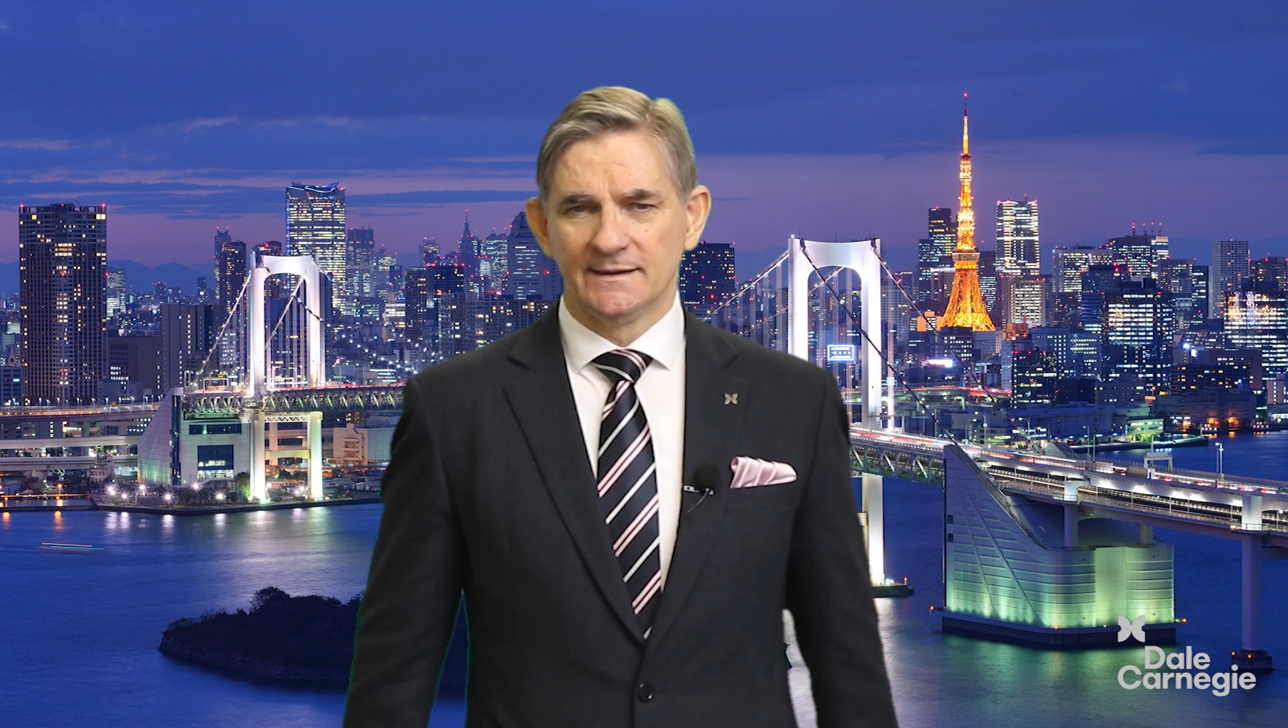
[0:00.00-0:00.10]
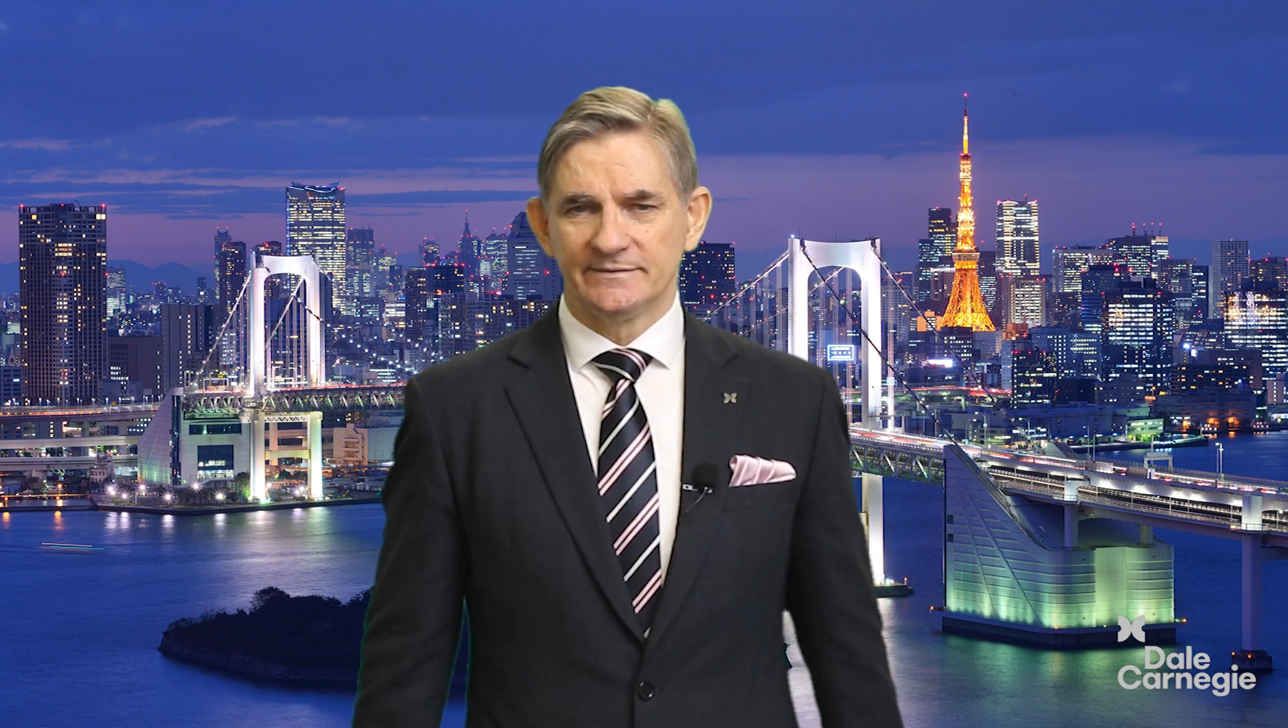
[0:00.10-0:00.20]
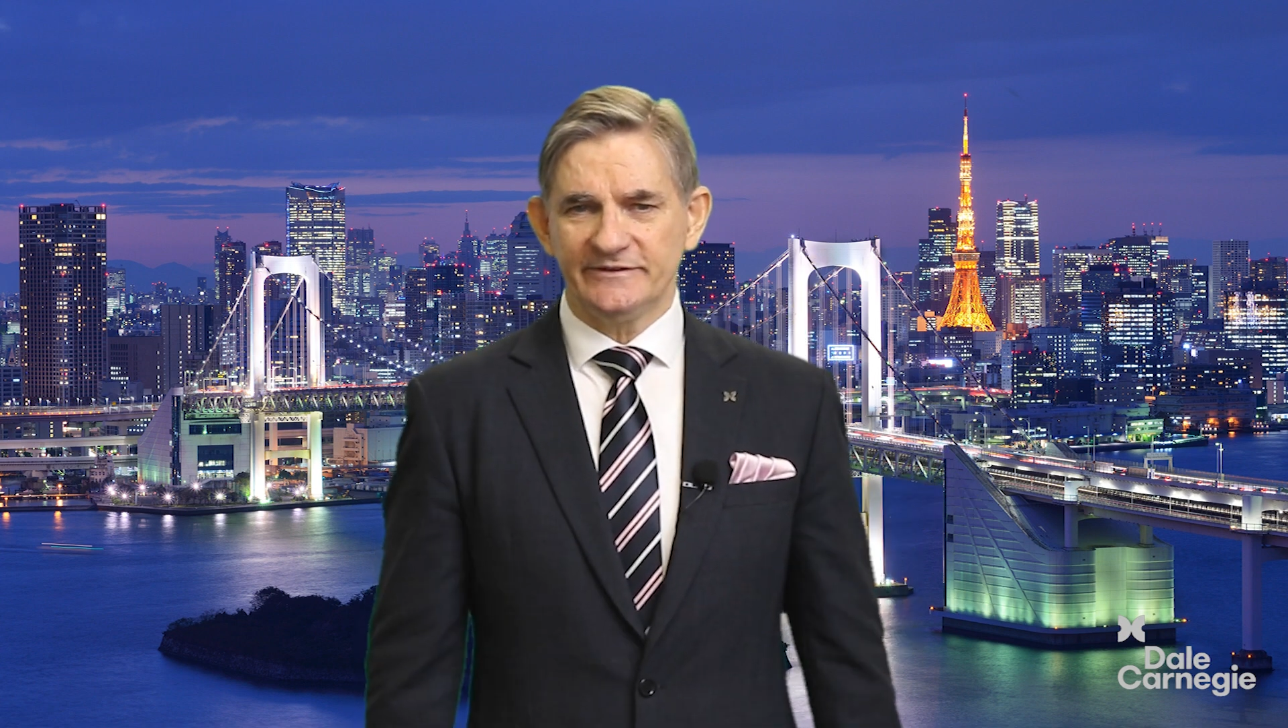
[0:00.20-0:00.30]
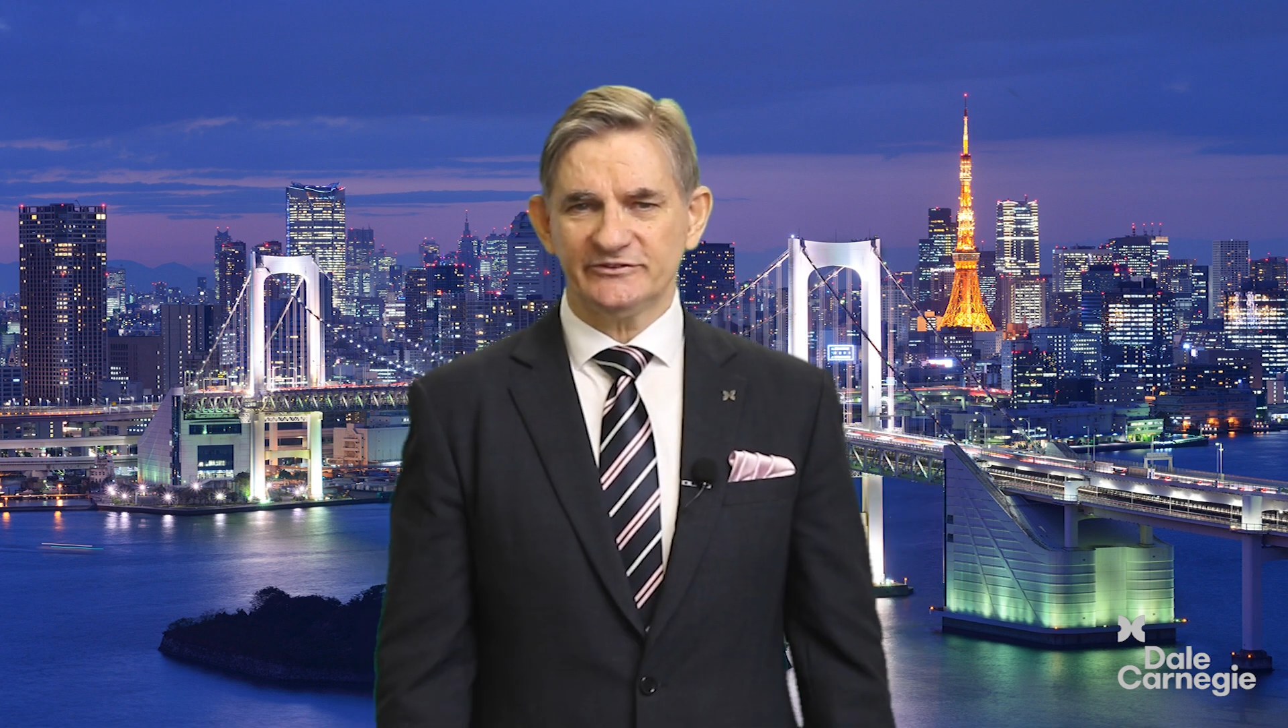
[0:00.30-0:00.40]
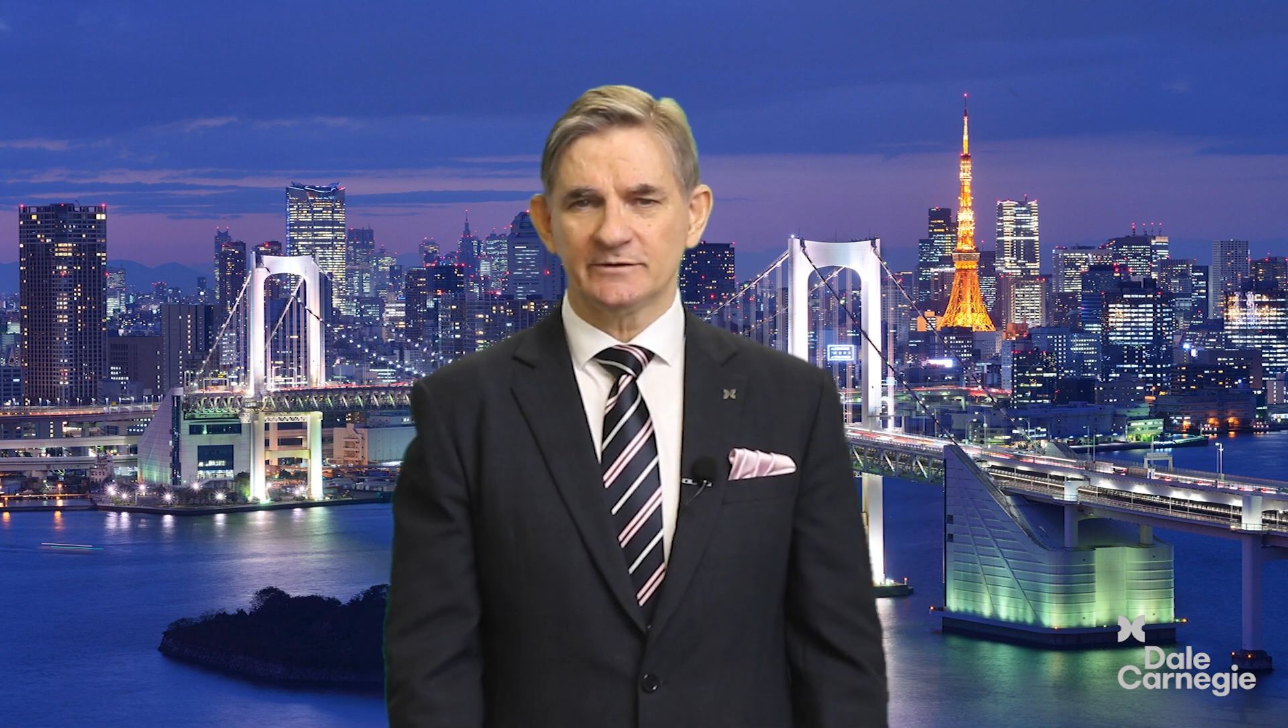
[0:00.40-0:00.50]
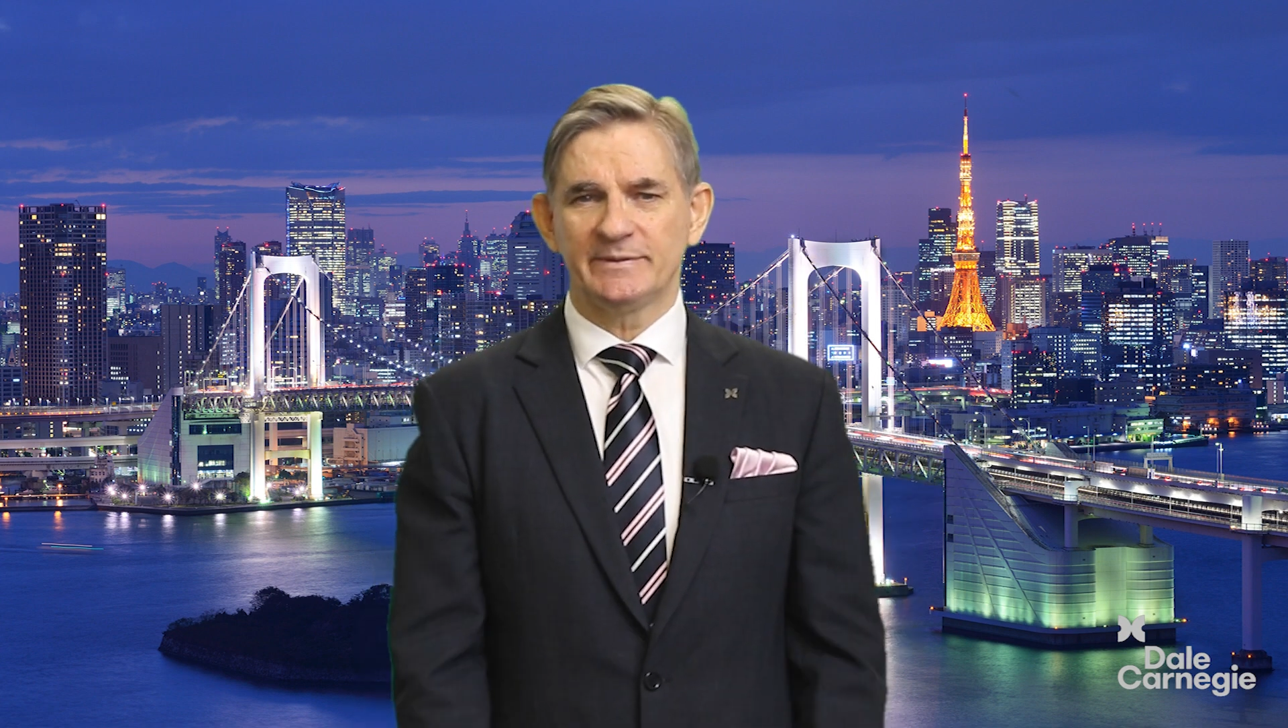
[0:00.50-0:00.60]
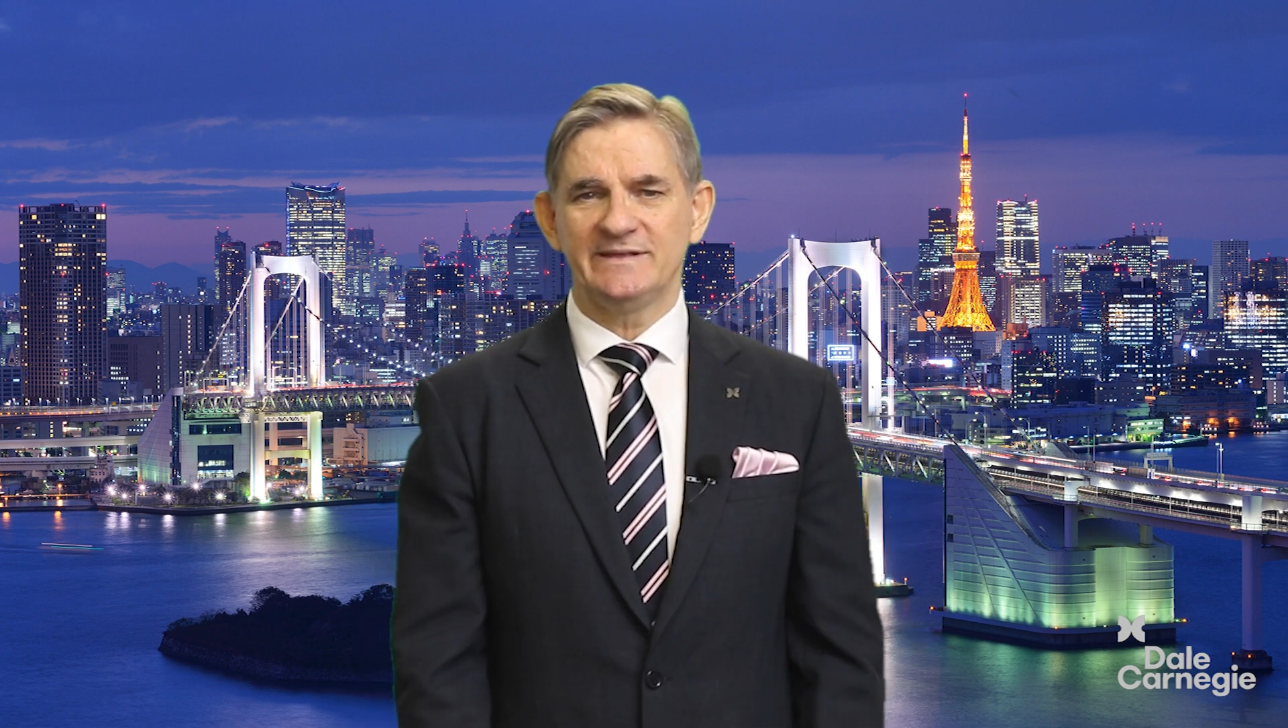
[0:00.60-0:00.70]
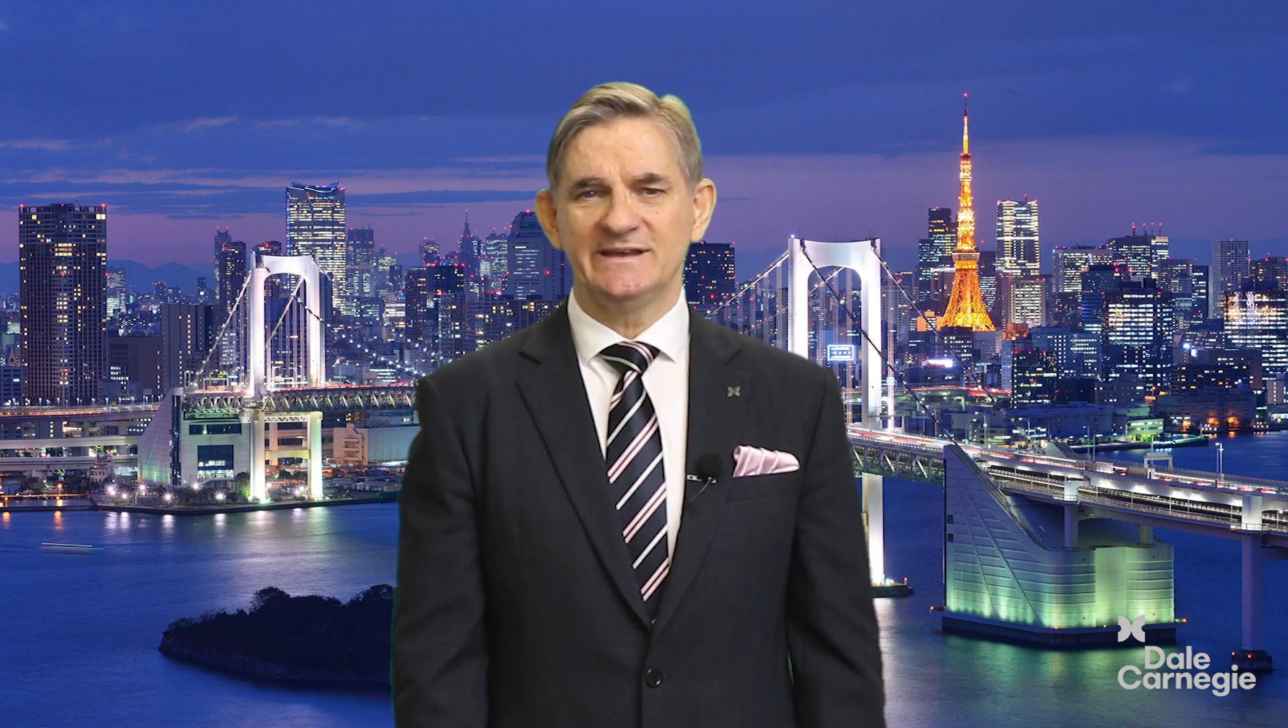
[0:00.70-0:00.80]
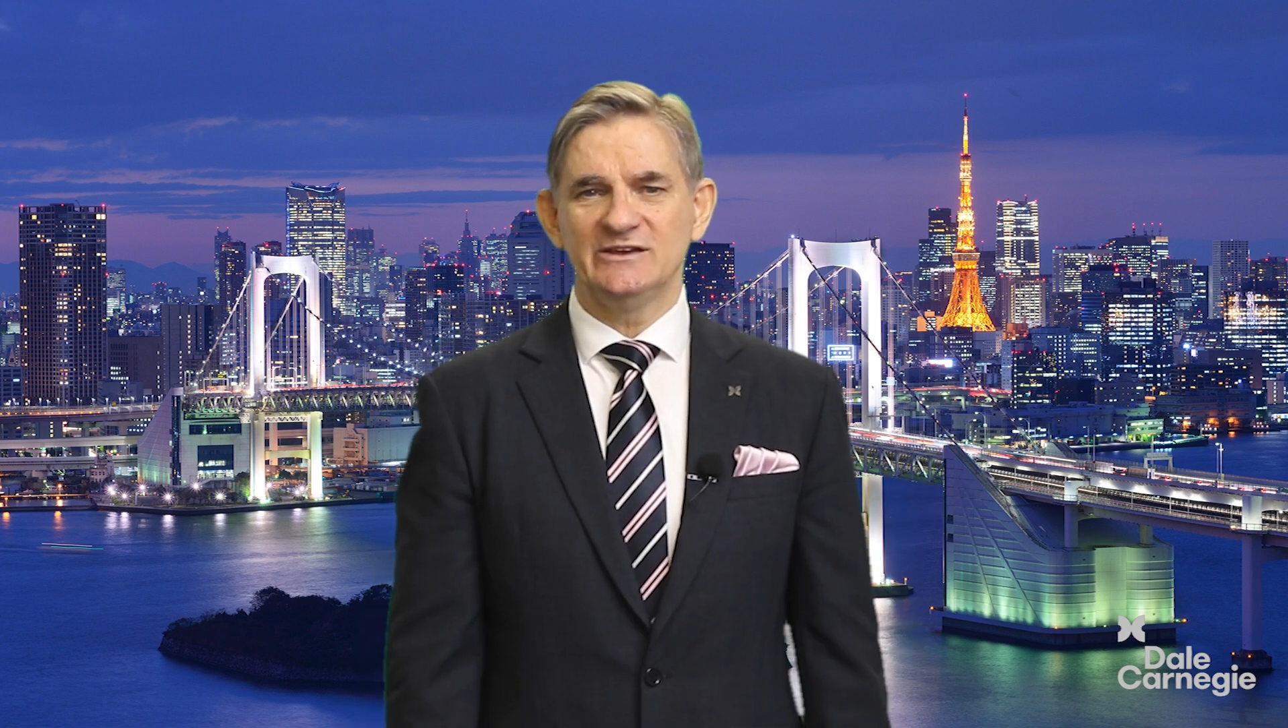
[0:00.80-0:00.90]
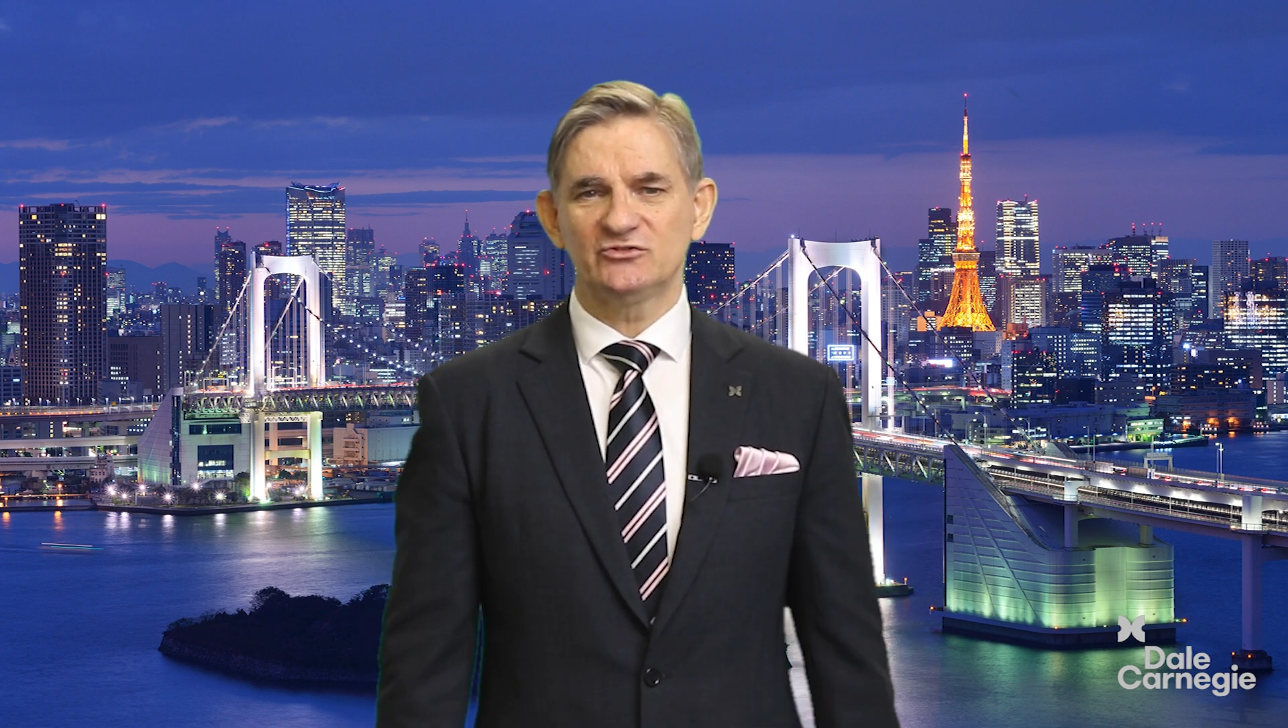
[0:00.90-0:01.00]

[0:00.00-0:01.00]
This can be the